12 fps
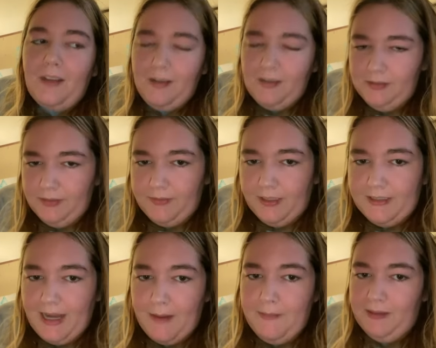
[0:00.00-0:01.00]
The first
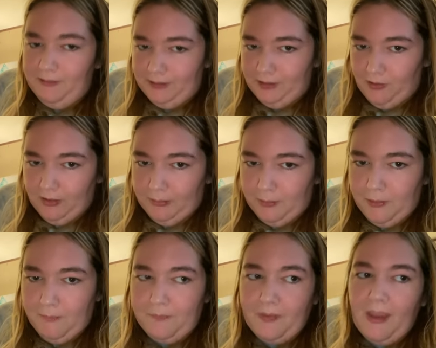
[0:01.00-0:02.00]
time it was
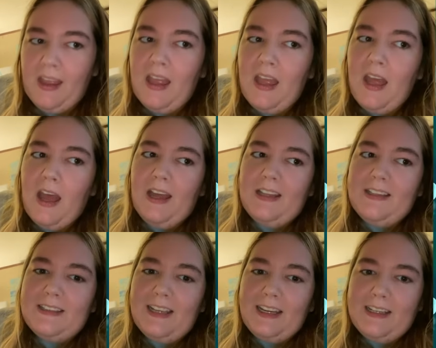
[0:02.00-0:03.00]
horrible. The
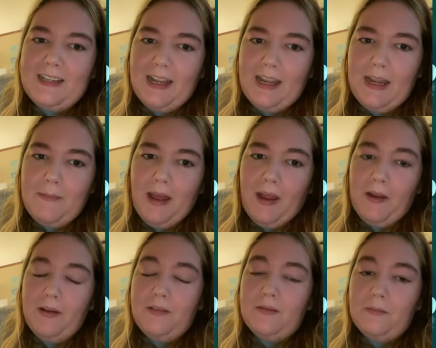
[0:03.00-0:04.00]
second time
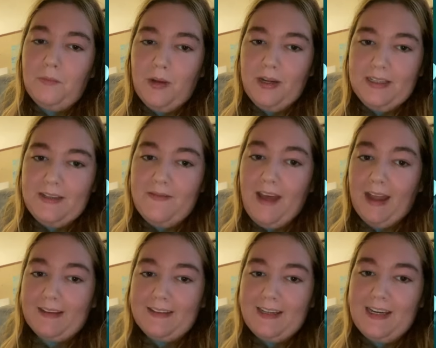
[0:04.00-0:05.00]
I wanted the
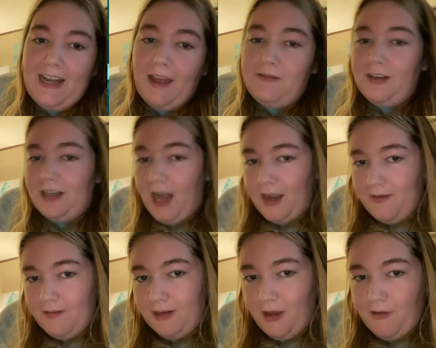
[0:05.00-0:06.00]
vaccine after I got
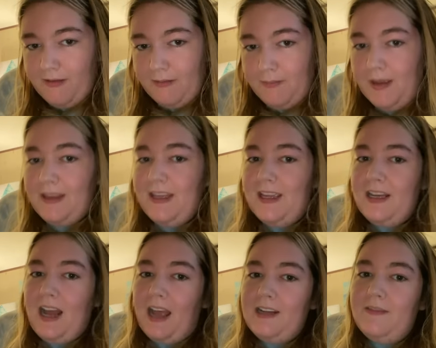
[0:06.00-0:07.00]
over COVID, but then
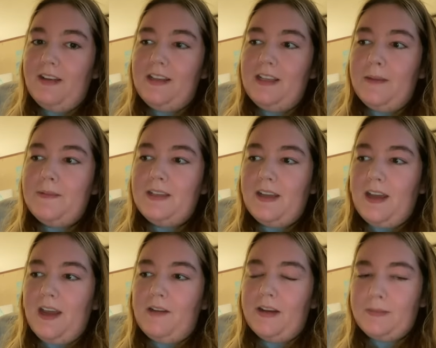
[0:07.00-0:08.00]
I developed
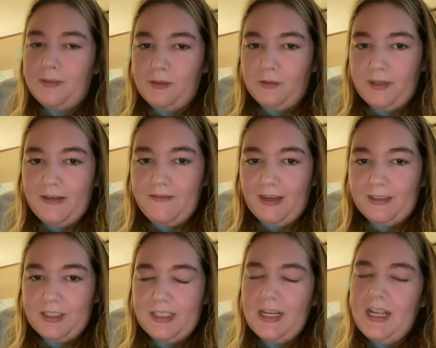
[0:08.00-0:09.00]
a respiratory
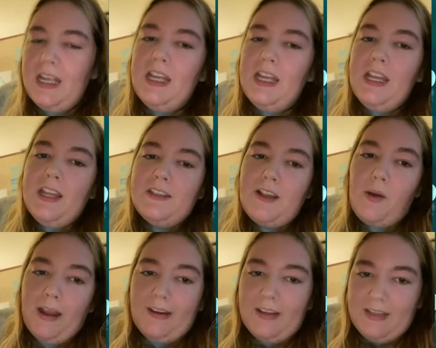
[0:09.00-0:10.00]
infection, so
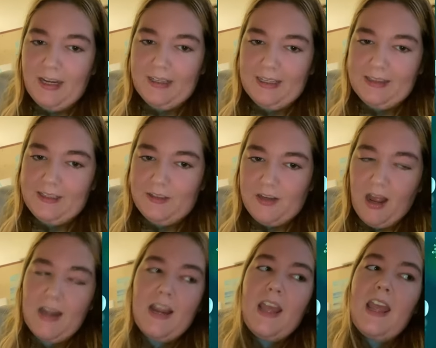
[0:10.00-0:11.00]
I could not get the
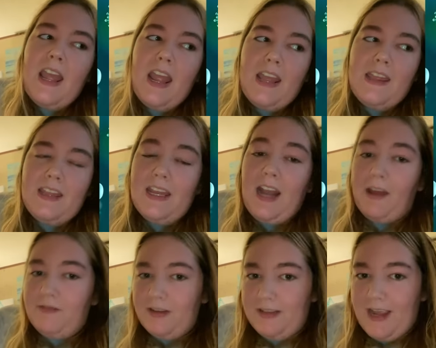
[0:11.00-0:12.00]
shot. And then
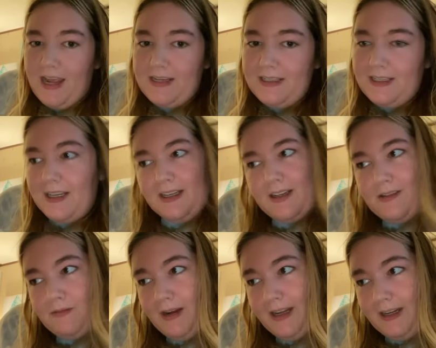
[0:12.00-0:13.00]
after that,
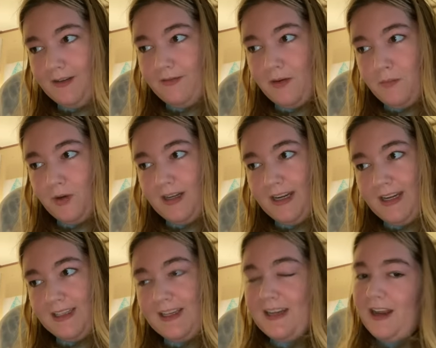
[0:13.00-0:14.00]
waited a few more
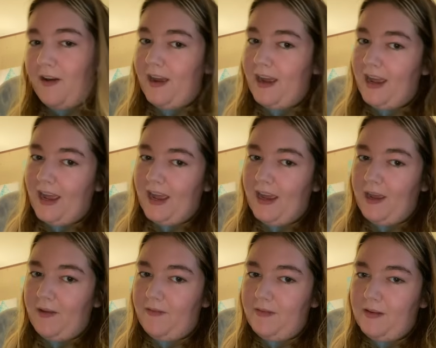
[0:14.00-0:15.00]
days, and now I
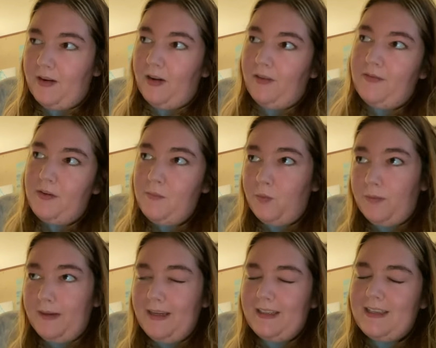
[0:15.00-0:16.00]
have, or a few more
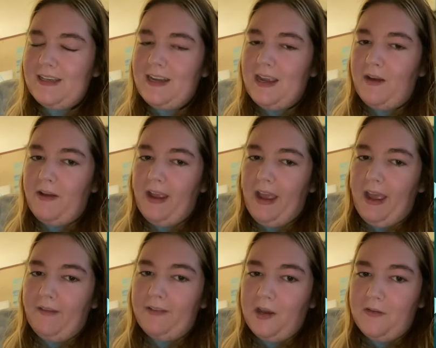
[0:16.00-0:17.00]
weeks, and now I
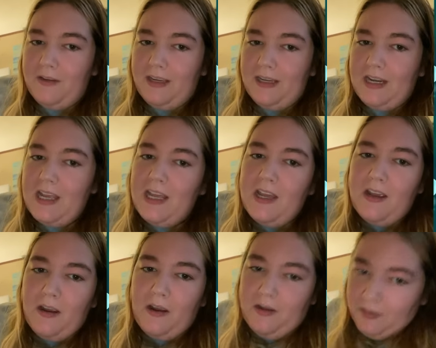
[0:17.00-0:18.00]
have COVID,
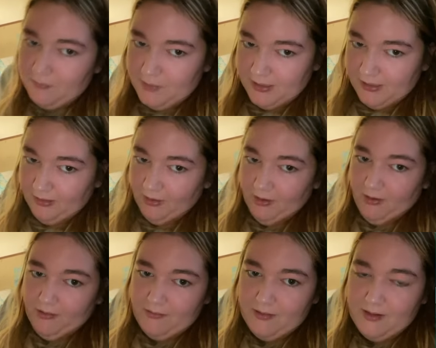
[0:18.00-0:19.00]
OMICRON,